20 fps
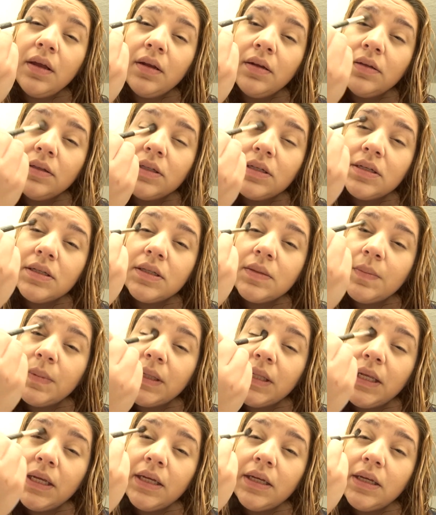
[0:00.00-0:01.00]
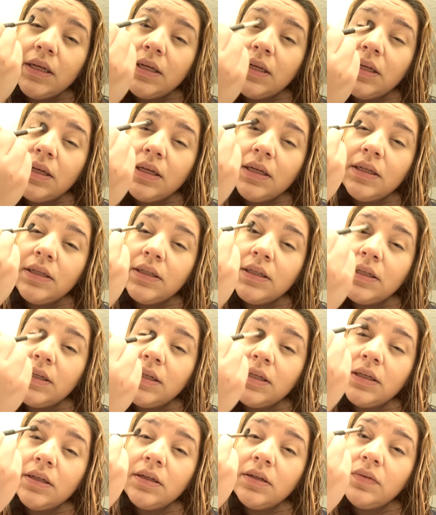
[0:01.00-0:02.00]
And just blend it
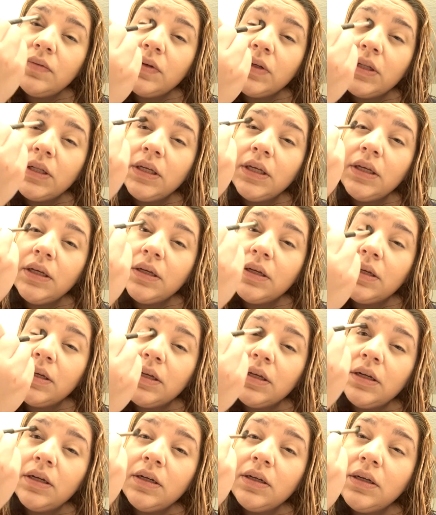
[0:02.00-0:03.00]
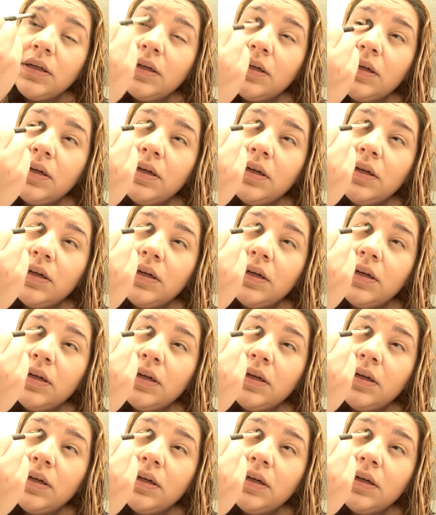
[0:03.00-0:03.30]
in really good.